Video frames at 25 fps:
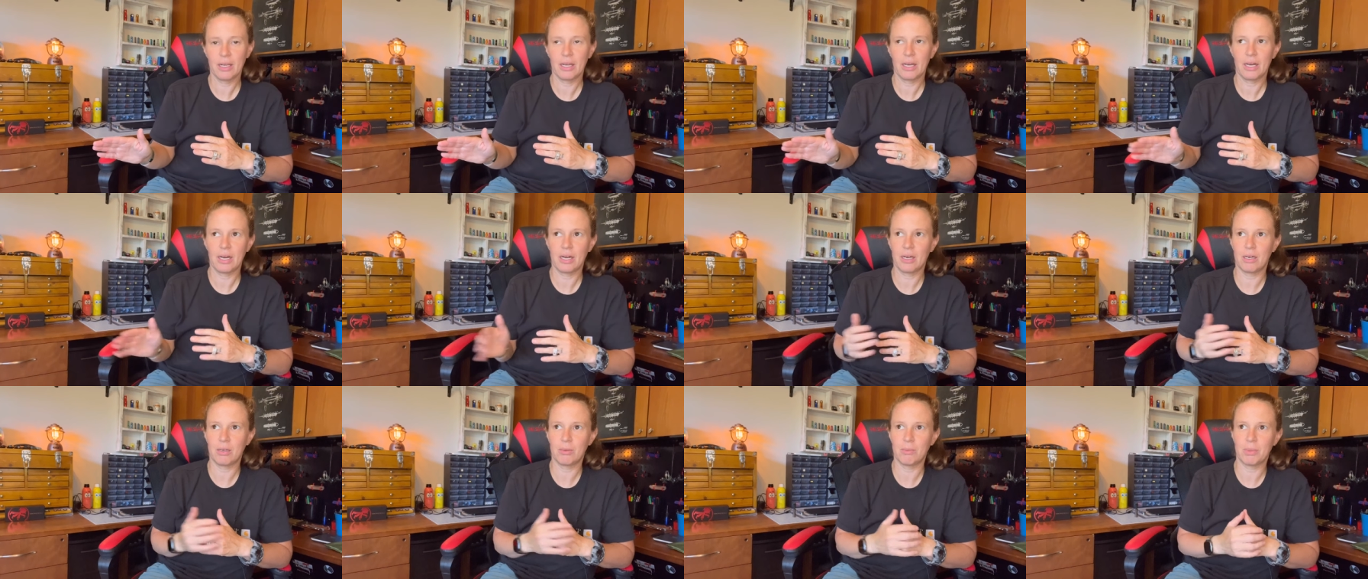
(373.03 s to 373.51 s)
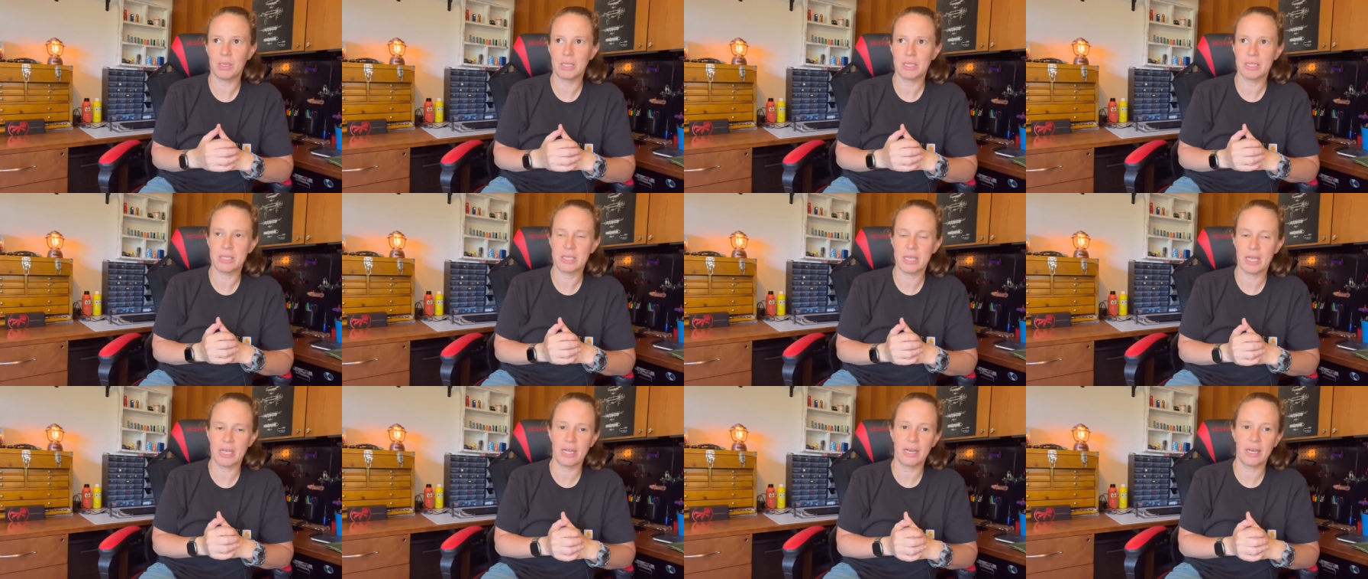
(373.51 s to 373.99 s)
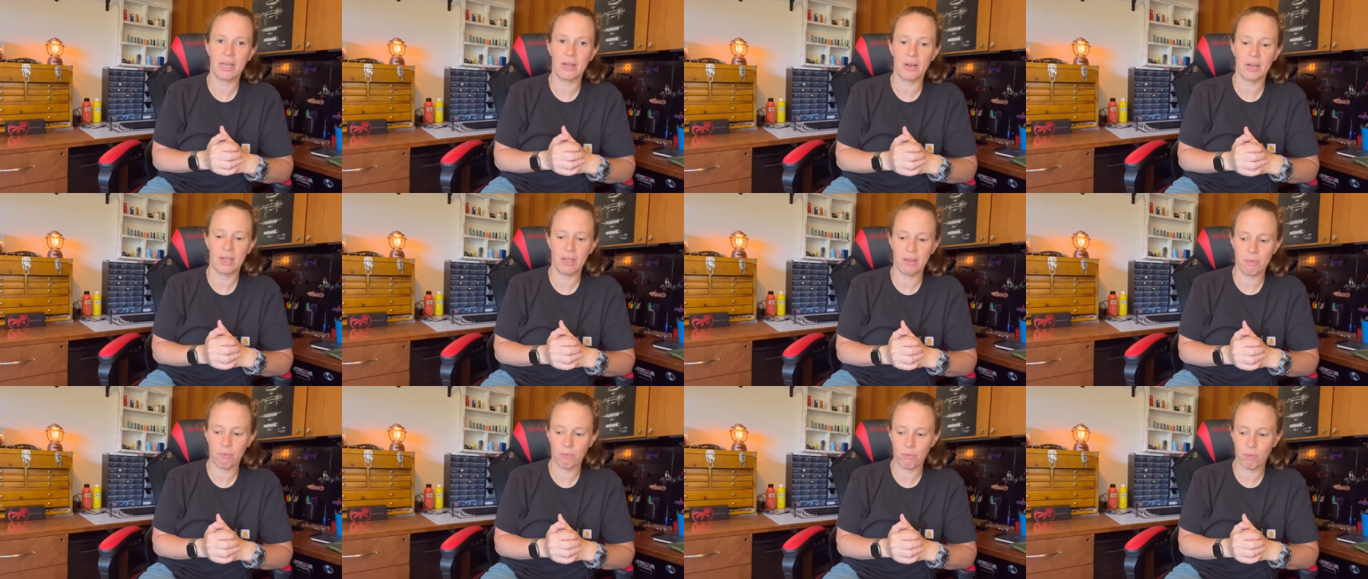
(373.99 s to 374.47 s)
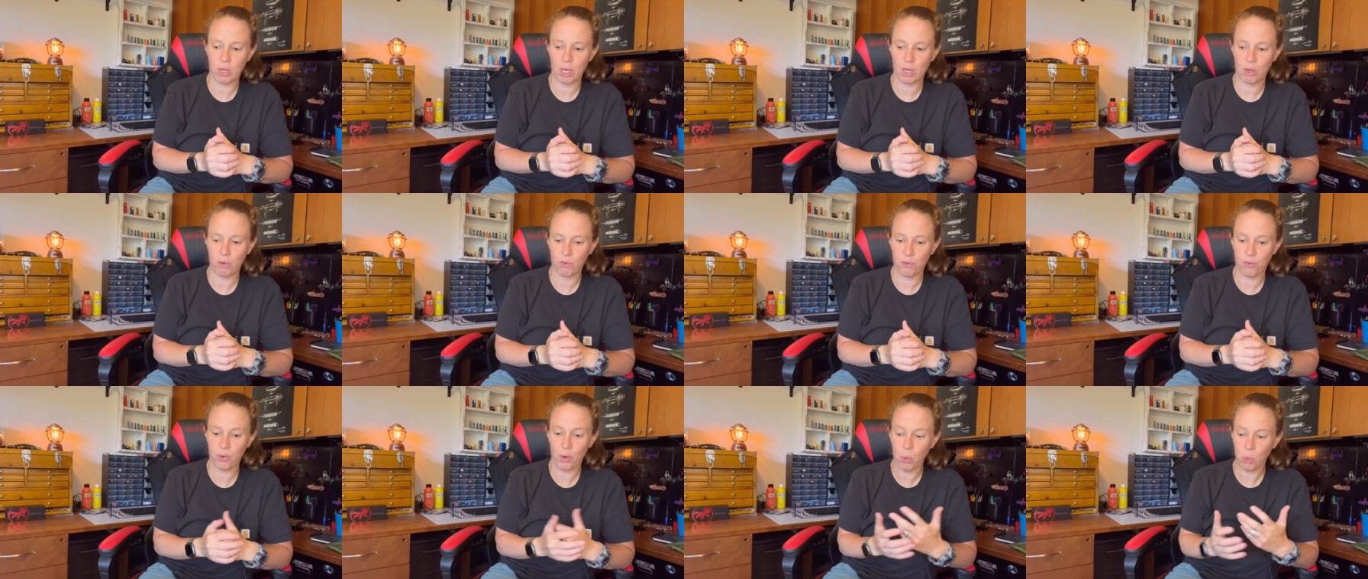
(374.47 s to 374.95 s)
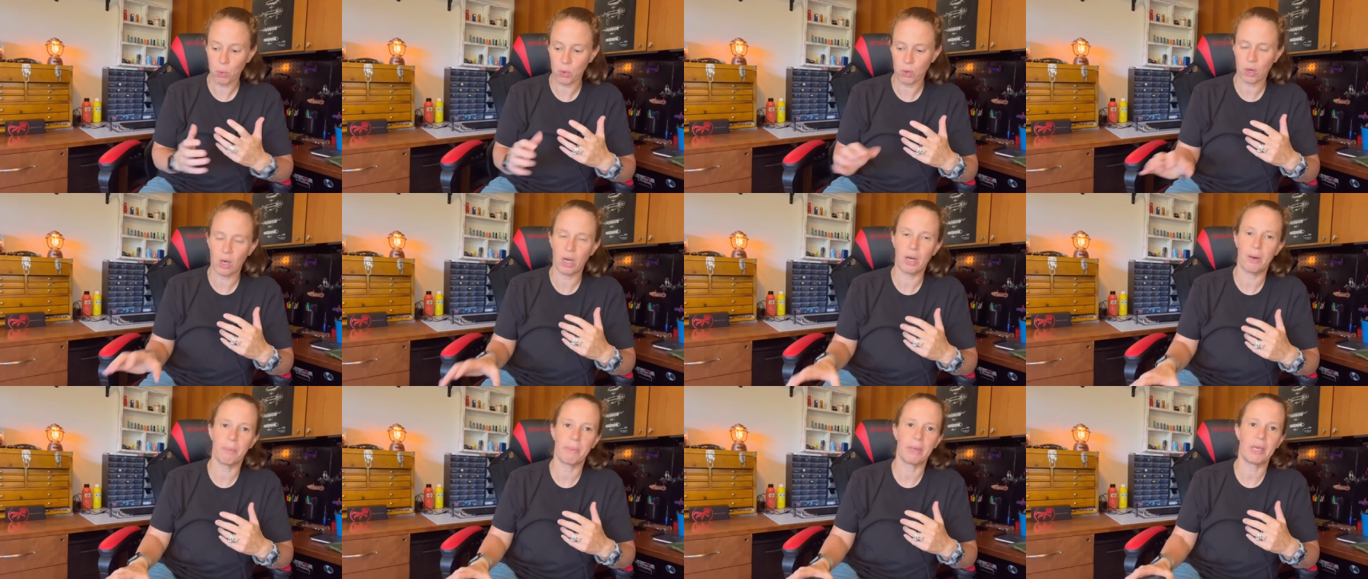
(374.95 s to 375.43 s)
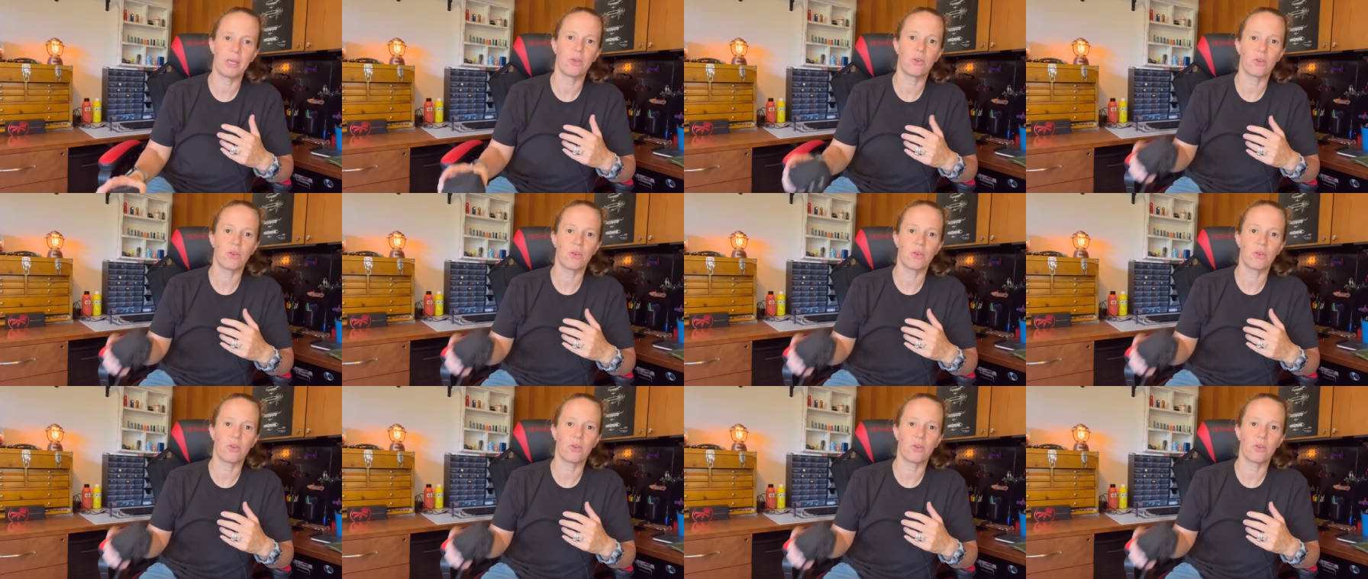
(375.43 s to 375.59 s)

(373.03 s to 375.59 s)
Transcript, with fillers: um, a secondary uh, folder on me.